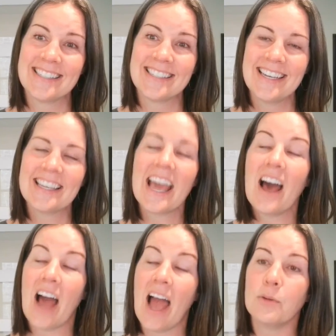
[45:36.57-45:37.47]

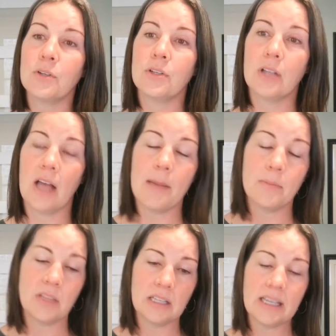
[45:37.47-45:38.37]
Yeah, I will.
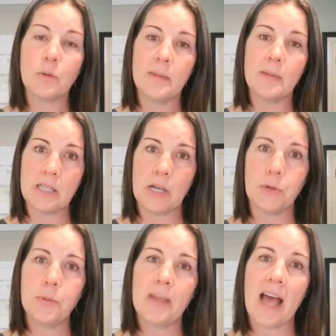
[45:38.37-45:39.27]
The link will be
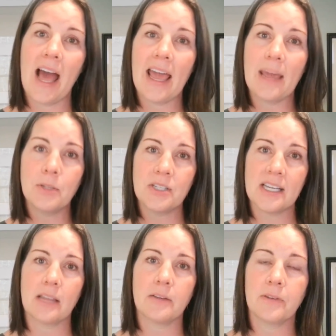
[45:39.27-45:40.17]
below, but I put
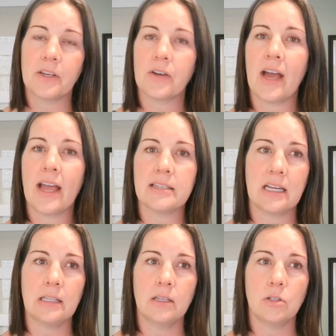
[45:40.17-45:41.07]
together for you guys
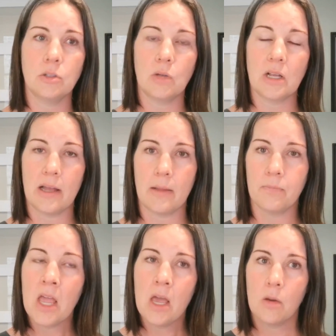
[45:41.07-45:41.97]
a little
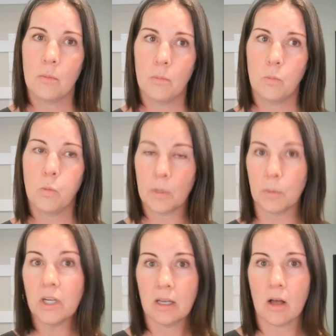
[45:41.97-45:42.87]

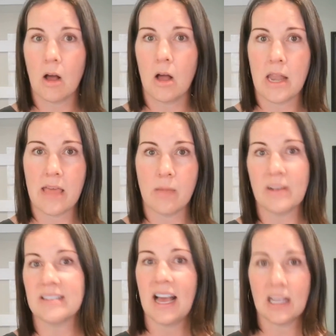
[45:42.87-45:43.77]
workbook on
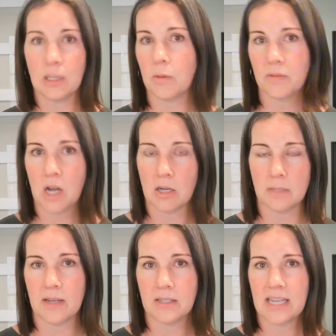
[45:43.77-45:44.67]
exactly what we've talked
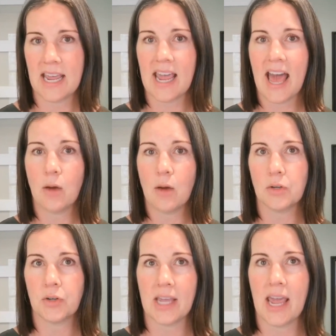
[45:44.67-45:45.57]
about today, how to
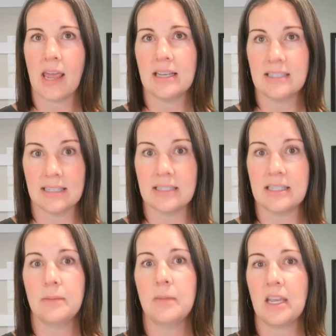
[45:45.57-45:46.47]
create a
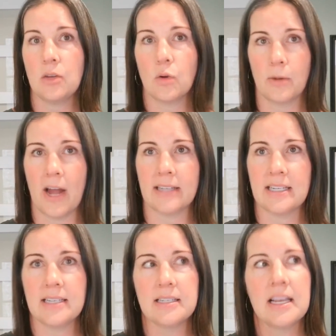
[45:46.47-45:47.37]
system in your
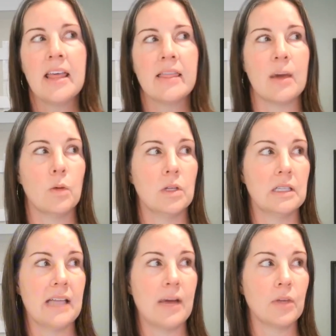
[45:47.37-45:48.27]
practice that will
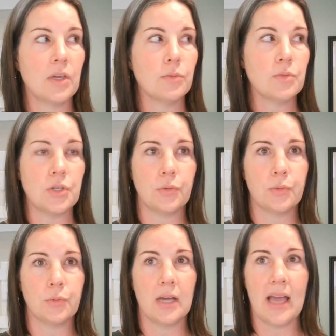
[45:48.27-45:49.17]
allow you
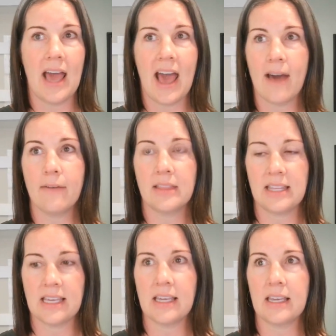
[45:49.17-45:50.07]
to have
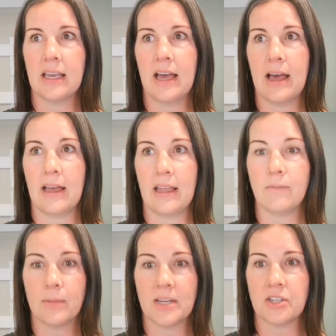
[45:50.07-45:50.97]
the
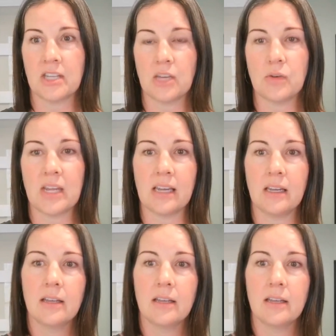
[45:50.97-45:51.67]
information that you need.